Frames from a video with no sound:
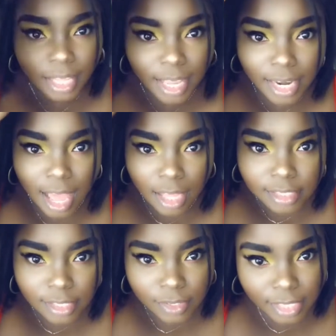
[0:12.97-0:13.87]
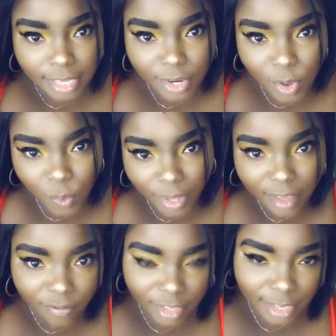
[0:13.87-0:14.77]
And I also did a
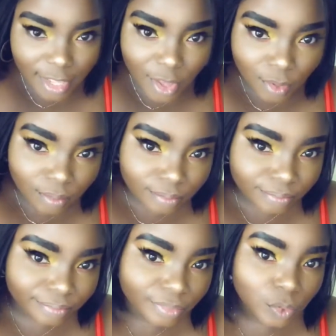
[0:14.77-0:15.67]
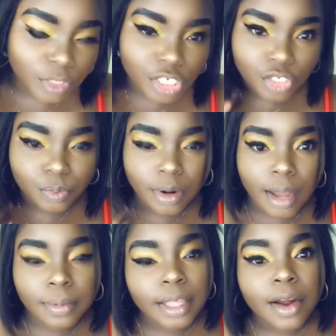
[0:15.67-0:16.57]
wig video, which you
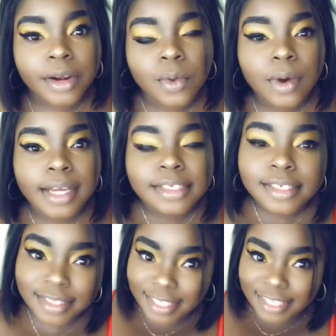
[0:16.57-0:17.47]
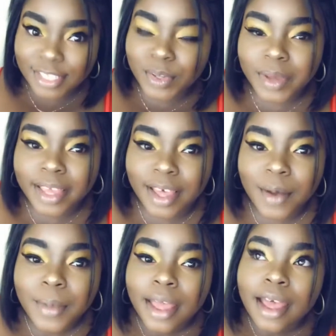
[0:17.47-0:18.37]
probably already watched because this is going
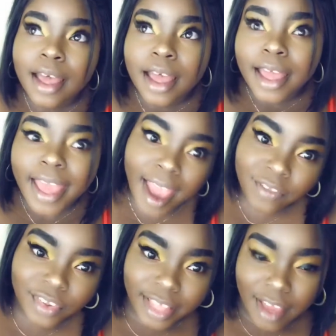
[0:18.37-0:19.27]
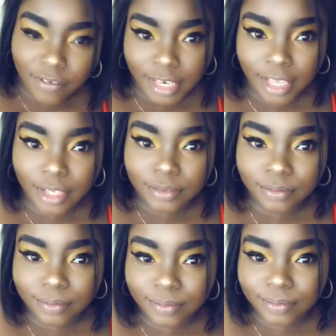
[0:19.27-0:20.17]
up after that video.
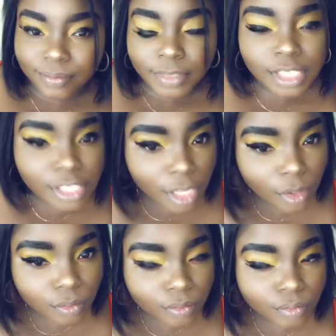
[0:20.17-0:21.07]
So